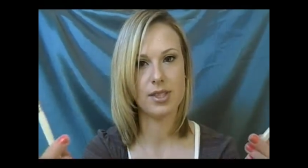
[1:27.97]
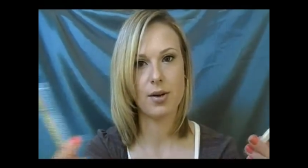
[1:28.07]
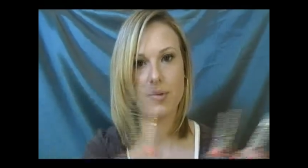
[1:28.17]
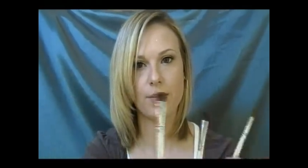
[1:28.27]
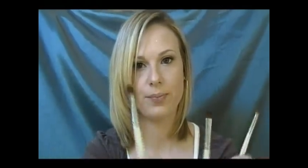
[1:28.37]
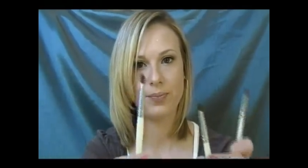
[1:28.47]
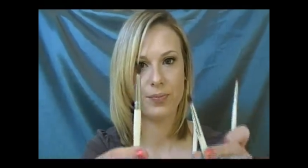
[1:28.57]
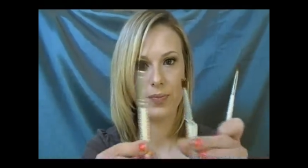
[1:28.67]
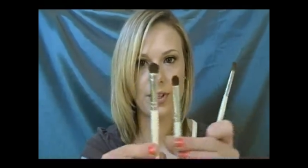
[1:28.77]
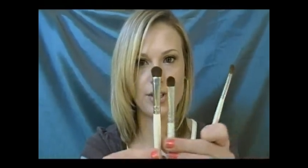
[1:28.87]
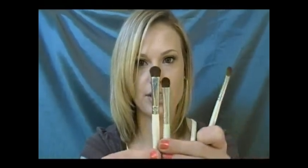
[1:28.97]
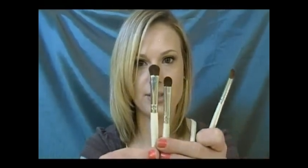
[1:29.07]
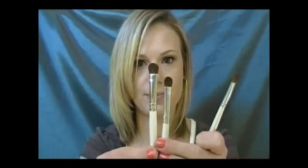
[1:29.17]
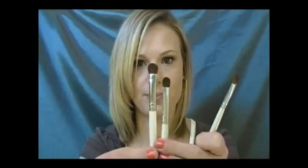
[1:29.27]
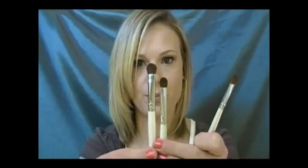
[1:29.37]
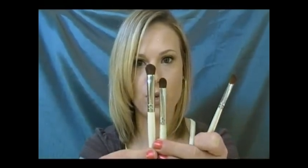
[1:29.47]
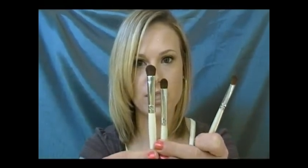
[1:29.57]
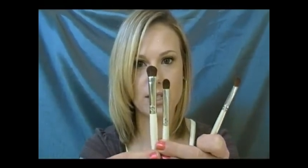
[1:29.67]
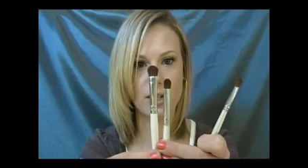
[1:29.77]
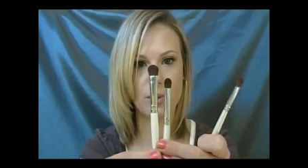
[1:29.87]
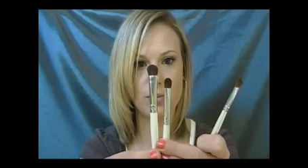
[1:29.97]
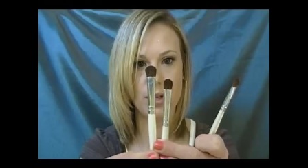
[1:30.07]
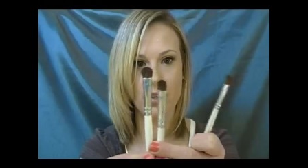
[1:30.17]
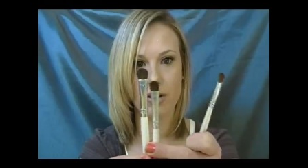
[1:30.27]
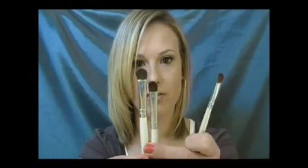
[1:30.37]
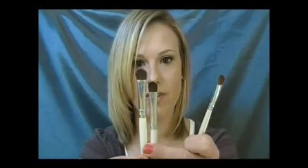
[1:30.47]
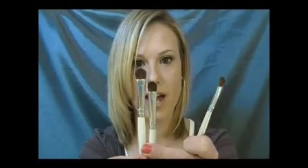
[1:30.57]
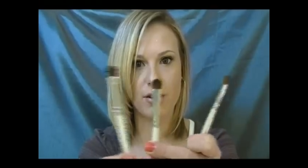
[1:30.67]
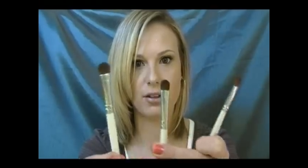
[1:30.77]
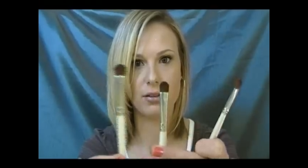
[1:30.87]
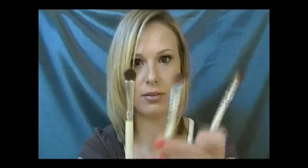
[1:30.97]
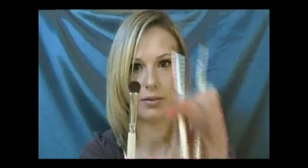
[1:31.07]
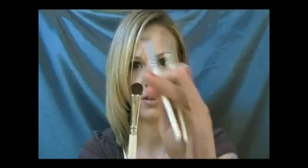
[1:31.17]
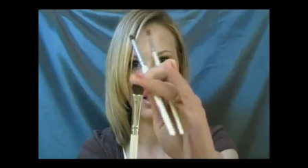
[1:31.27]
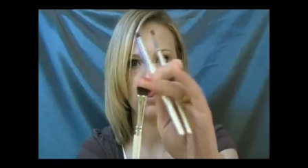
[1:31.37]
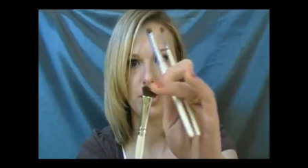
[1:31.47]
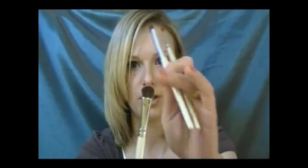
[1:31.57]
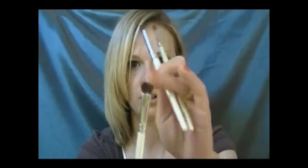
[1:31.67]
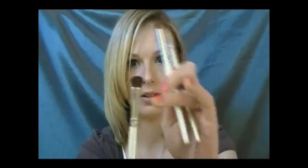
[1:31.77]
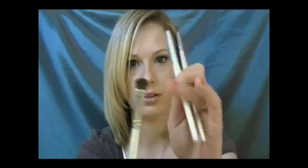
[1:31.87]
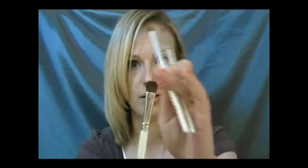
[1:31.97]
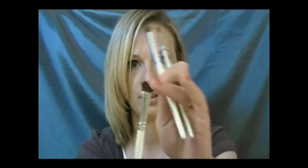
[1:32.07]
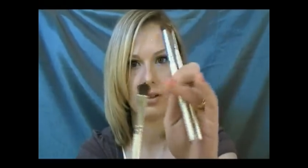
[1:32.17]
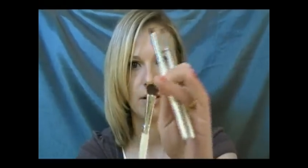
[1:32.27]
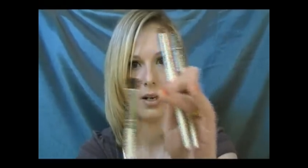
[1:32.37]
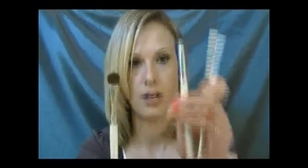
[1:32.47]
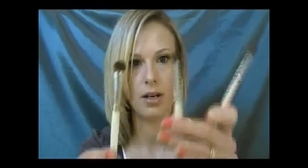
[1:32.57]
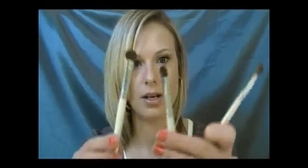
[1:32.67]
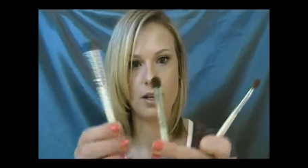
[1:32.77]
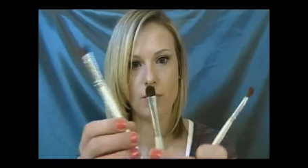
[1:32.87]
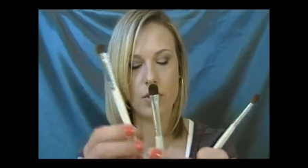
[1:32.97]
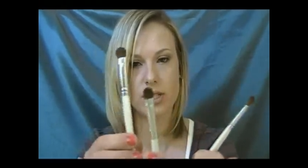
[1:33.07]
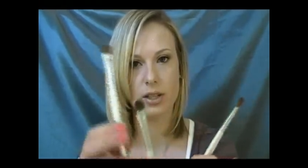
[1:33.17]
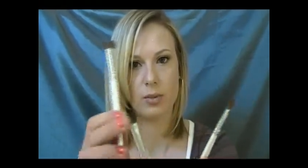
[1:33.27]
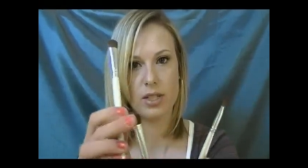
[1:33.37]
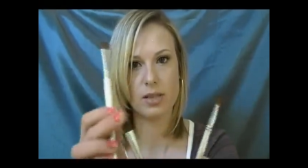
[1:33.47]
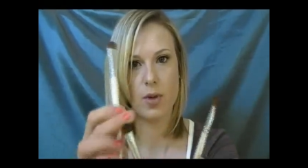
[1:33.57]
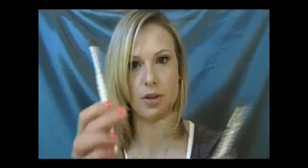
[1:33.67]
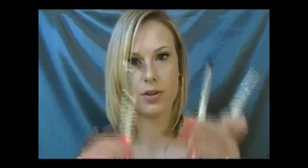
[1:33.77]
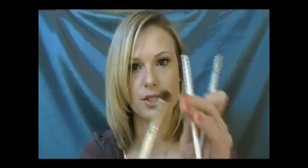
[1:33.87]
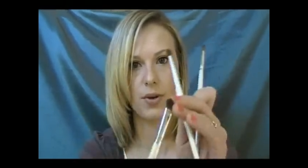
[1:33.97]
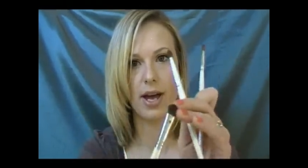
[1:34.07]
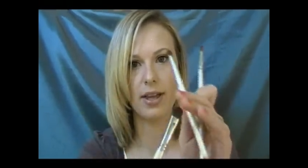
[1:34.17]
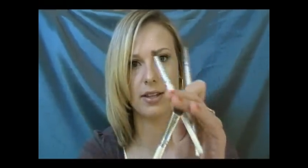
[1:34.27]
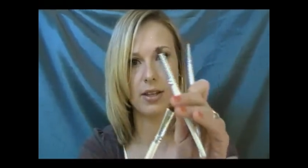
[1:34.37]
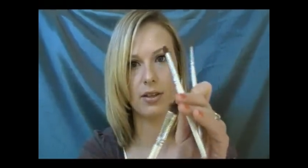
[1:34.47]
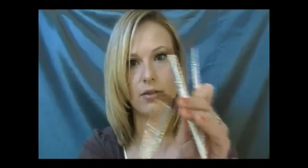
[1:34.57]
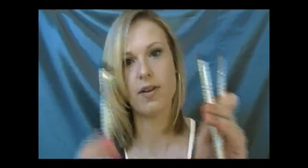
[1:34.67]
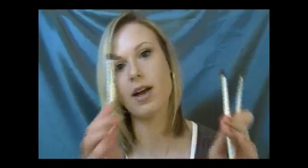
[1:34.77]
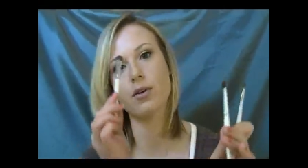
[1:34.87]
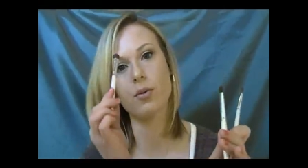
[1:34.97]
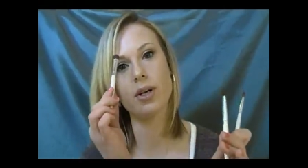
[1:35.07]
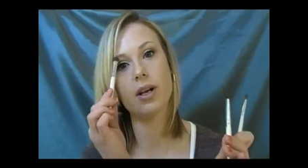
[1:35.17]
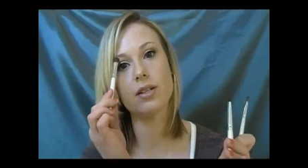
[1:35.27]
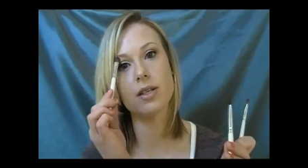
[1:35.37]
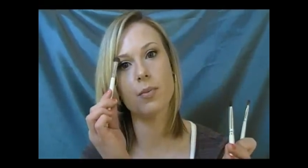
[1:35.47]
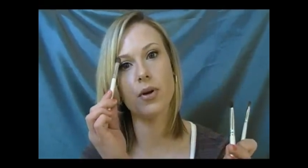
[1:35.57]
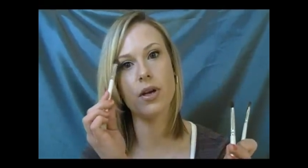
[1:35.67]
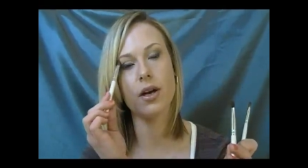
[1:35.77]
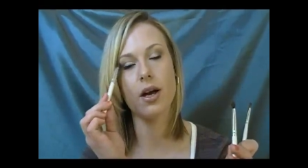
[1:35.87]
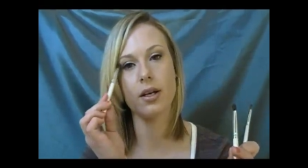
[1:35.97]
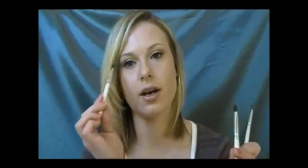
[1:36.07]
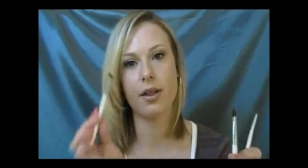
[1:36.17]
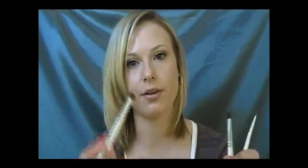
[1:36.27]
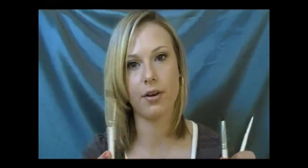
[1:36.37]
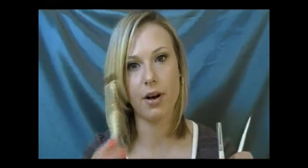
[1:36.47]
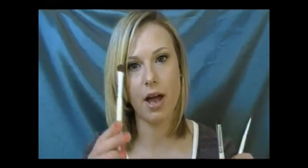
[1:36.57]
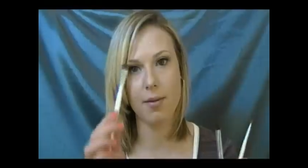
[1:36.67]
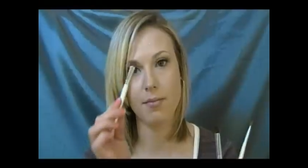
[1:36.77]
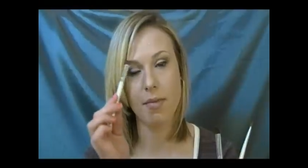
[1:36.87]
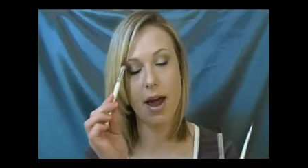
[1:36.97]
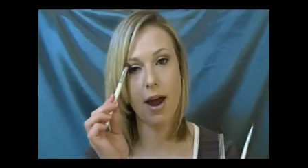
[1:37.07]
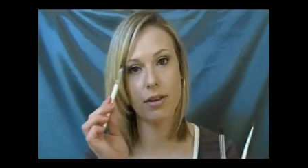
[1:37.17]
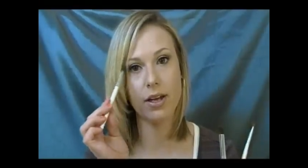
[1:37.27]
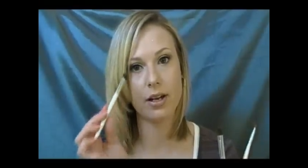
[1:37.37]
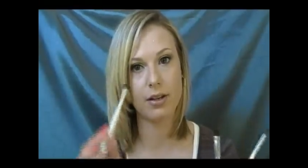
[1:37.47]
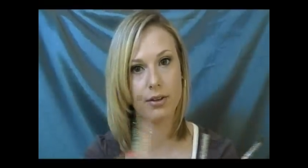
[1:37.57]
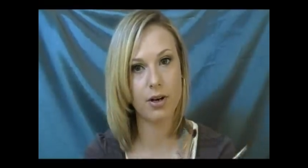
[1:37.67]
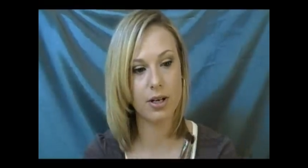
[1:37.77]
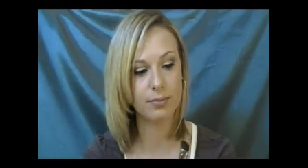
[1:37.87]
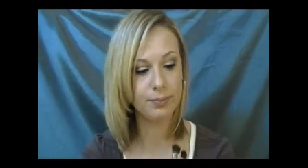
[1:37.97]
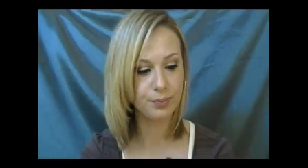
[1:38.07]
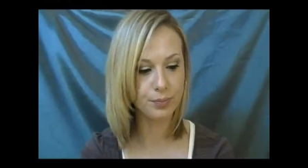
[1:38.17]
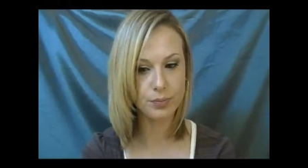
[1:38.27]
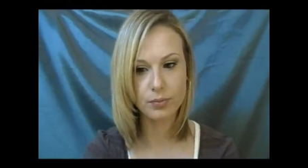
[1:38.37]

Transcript: so they're just, one's a little bit bigger, fatter up here, and one's a little bit smaller. So I like the little fatter one to put on color, my highlight color on.